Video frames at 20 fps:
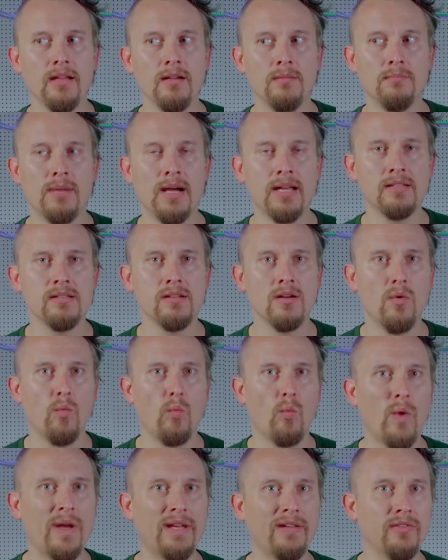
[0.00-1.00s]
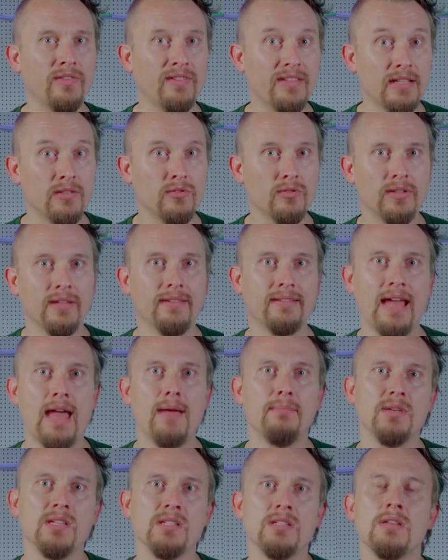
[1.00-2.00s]
But when you stick to this
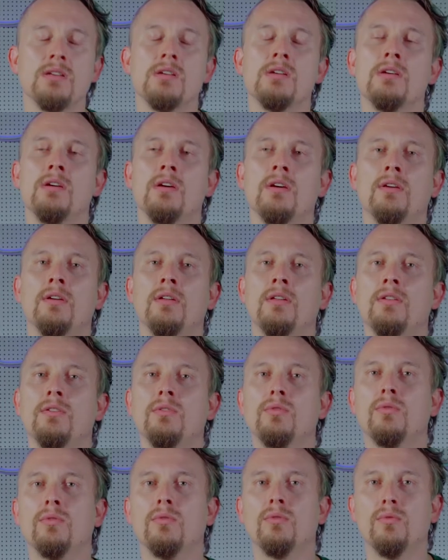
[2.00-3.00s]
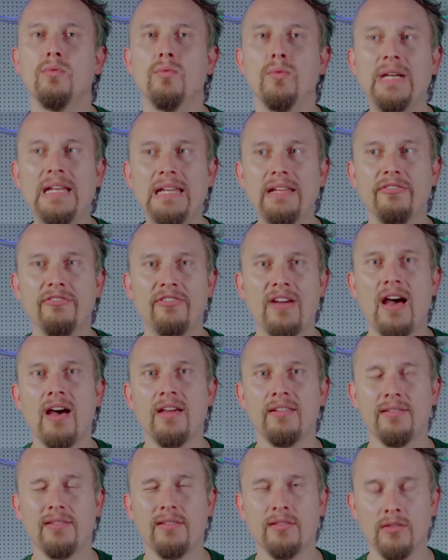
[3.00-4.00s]
habit, you really
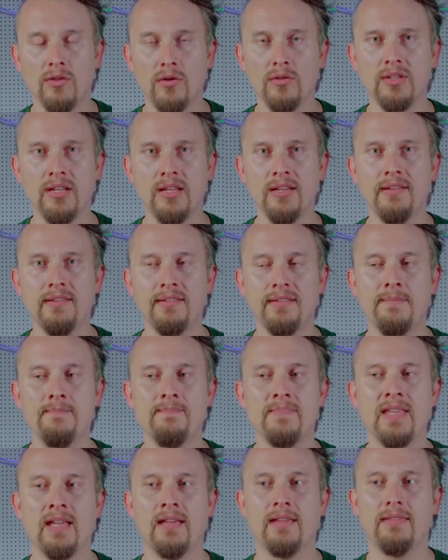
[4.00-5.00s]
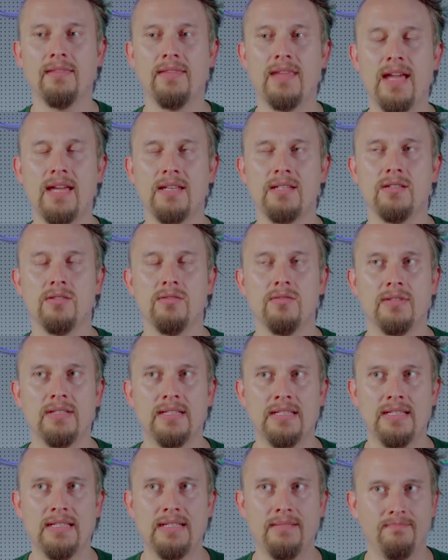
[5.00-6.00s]
fast notice that you
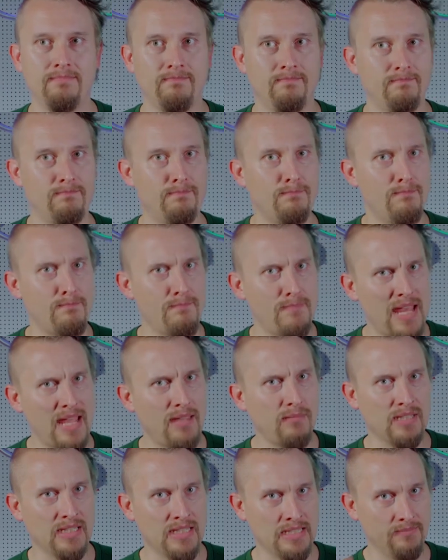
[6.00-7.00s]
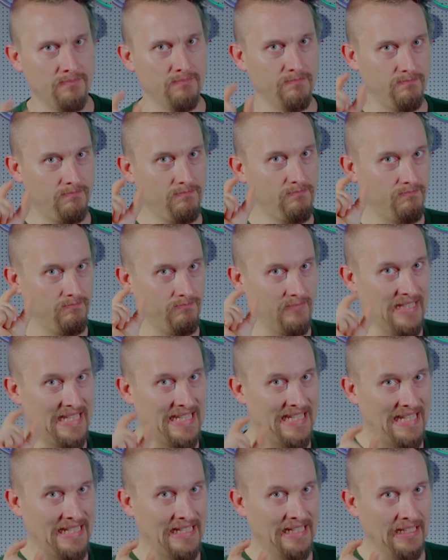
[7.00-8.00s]
maybe
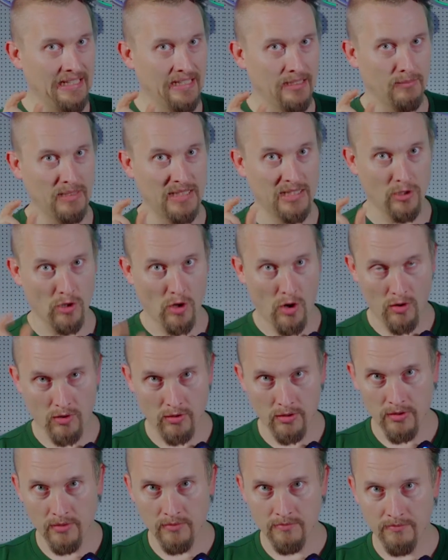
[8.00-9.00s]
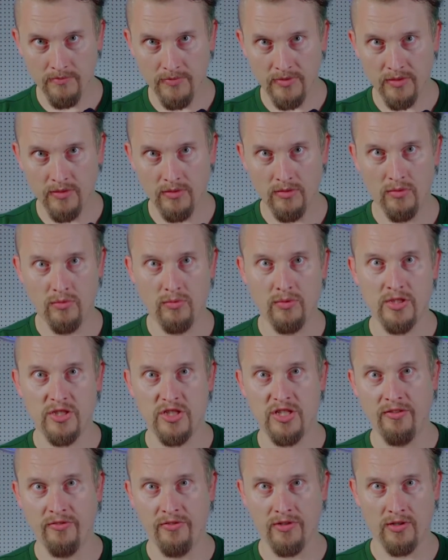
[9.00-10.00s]
need a little bit longer to
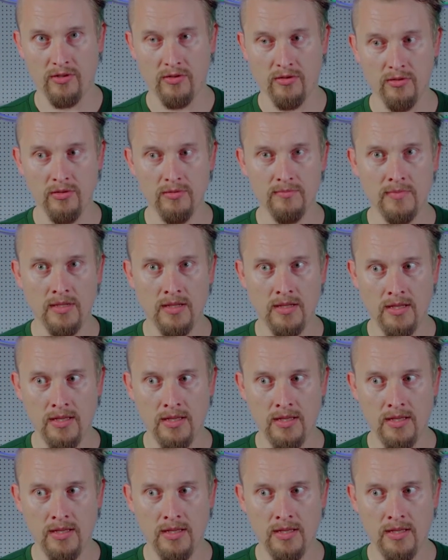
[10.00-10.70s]
achieve your goal,